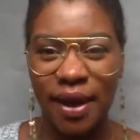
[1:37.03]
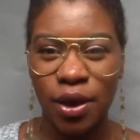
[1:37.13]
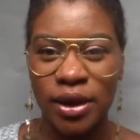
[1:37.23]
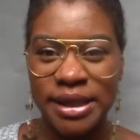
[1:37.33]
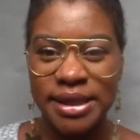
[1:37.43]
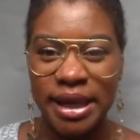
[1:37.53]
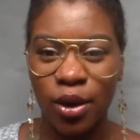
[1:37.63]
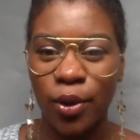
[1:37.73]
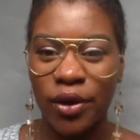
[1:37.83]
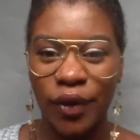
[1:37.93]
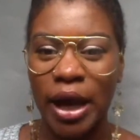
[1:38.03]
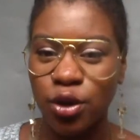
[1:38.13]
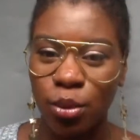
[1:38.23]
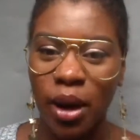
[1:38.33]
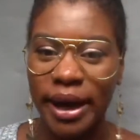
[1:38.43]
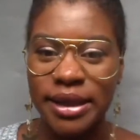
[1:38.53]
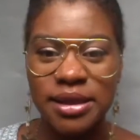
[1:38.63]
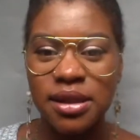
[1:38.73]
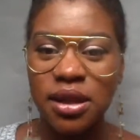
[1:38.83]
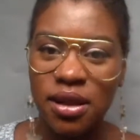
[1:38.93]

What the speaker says: that you're listening and your mind's